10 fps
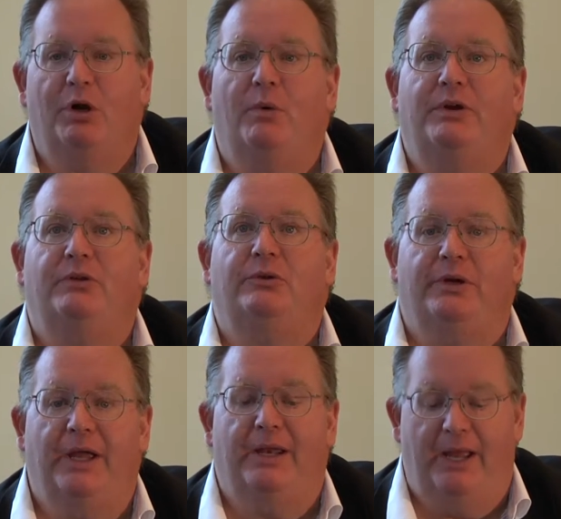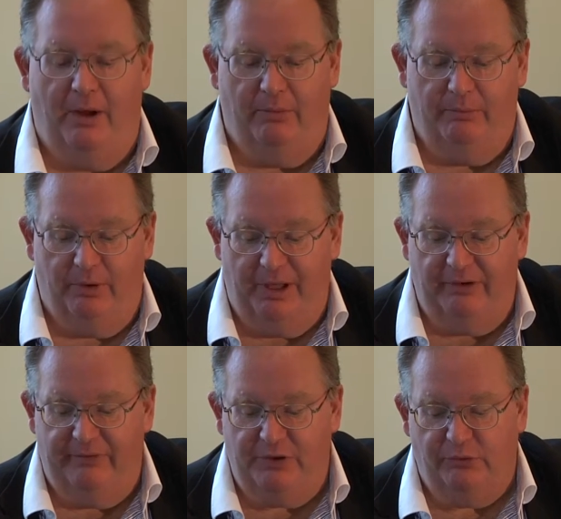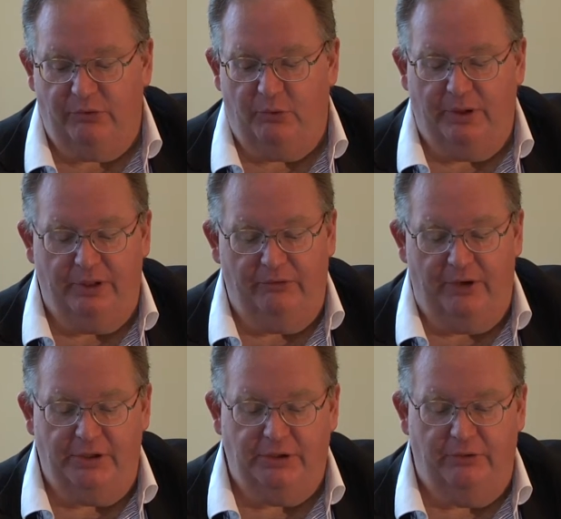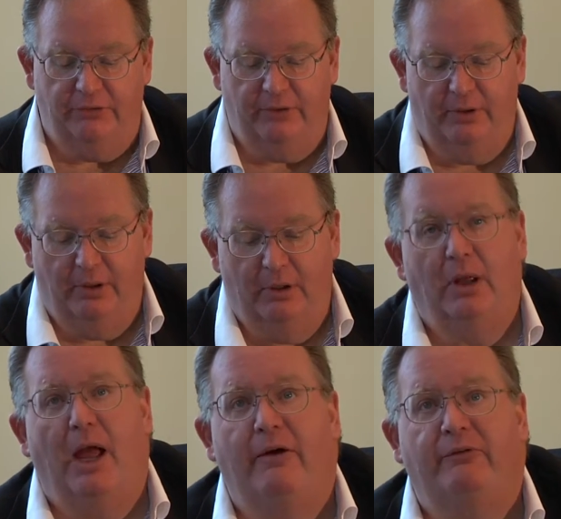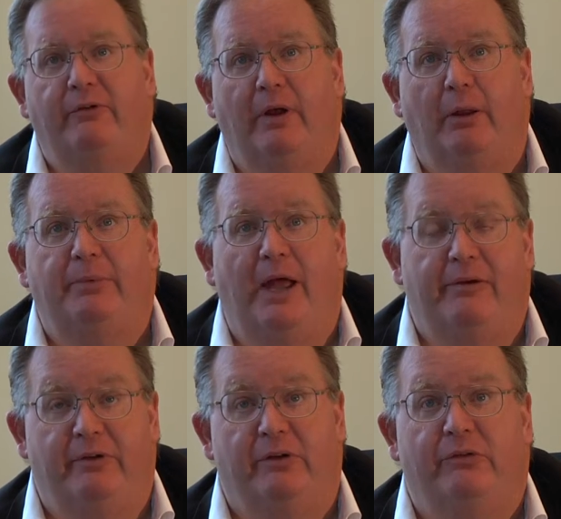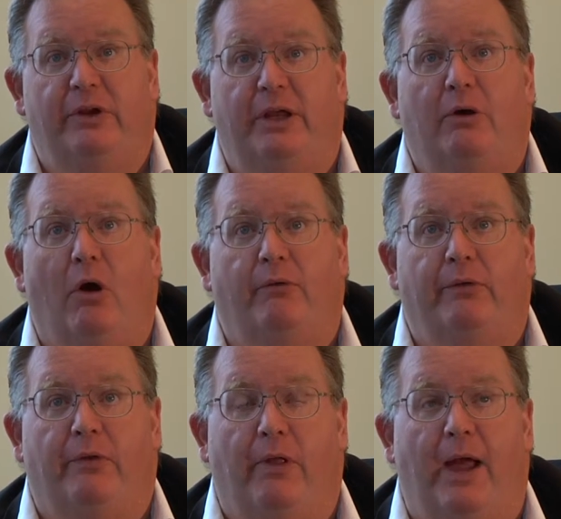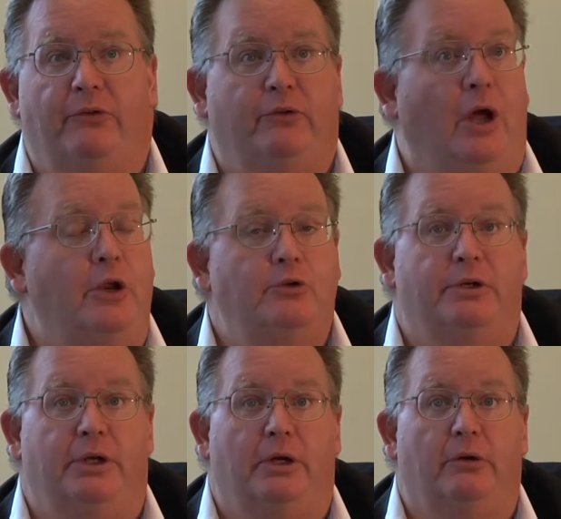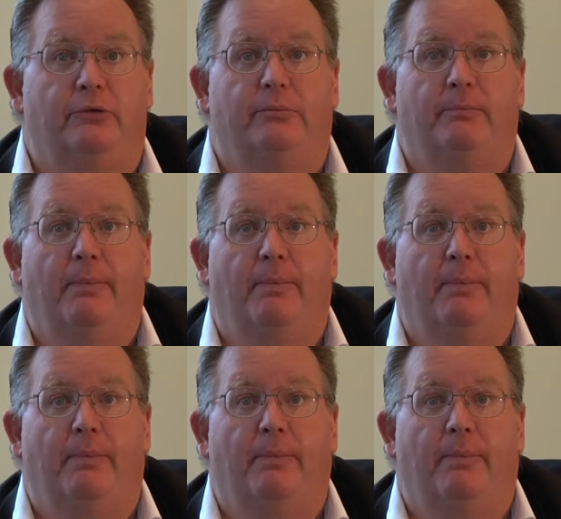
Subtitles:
We're going to look at how individuals and organizations have developed advocacy over the last 100 years.